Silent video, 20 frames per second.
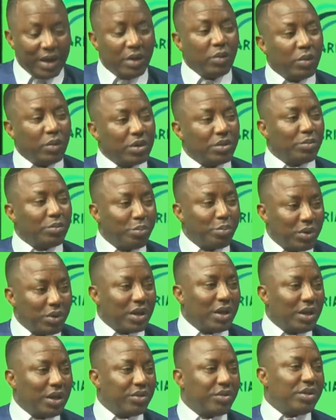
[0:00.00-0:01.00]
I want to
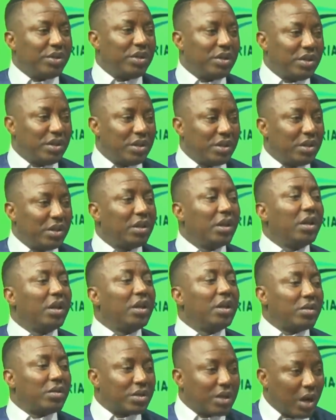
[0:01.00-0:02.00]
put electricity
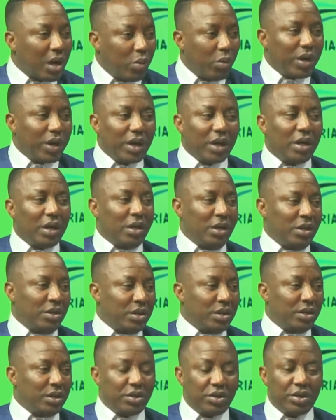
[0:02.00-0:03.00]
to start working in
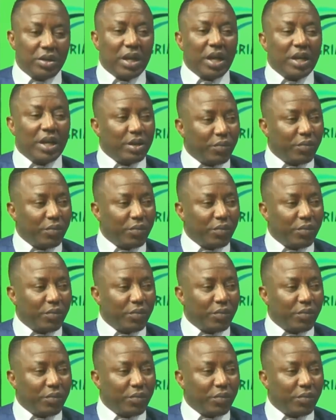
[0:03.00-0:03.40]
this country.